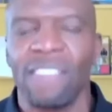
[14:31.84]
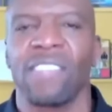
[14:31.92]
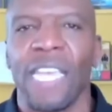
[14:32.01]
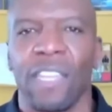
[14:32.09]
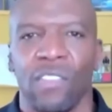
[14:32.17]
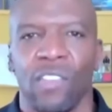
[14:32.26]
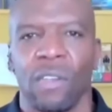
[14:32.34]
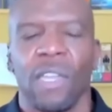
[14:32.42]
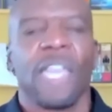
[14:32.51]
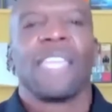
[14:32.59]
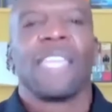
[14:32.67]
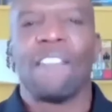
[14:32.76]

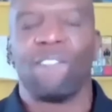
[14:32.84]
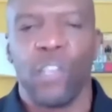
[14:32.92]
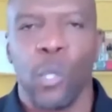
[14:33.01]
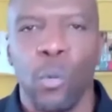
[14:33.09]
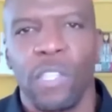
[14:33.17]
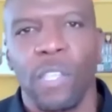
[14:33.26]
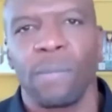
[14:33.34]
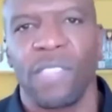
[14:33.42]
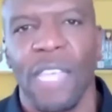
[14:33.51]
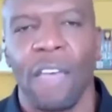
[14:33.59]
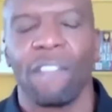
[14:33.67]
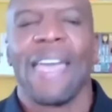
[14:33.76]
sector that viewed
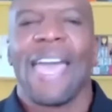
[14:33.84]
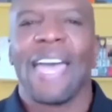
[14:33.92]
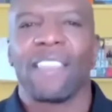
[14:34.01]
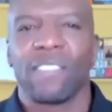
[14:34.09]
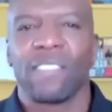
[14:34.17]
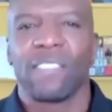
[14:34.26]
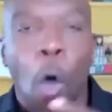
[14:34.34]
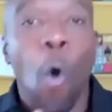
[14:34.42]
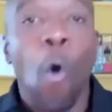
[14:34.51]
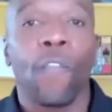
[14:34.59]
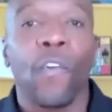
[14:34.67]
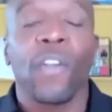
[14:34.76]
themselves as
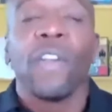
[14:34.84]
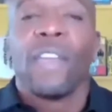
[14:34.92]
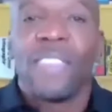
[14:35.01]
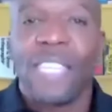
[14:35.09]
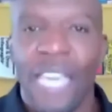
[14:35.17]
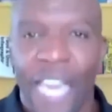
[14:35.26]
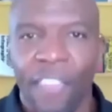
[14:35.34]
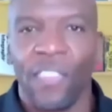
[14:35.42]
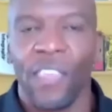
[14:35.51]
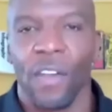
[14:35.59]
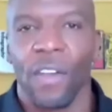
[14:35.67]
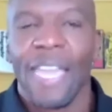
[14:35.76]
over the, the
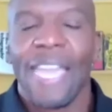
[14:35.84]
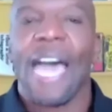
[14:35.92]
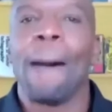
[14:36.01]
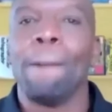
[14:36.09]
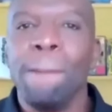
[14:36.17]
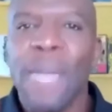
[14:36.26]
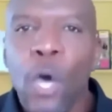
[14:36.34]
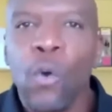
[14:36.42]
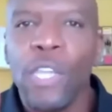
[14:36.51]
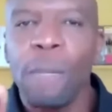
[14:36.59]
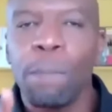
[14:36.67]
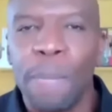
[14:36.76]
other. the a
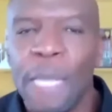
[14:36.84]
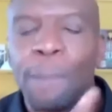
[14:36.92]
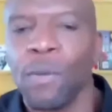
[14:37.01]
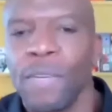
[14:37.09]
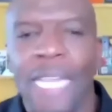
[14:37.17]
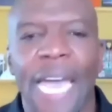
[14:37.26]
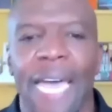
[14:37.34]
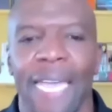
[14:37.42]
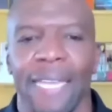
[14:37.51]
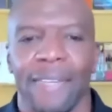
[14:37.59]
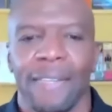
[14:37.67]
million people died.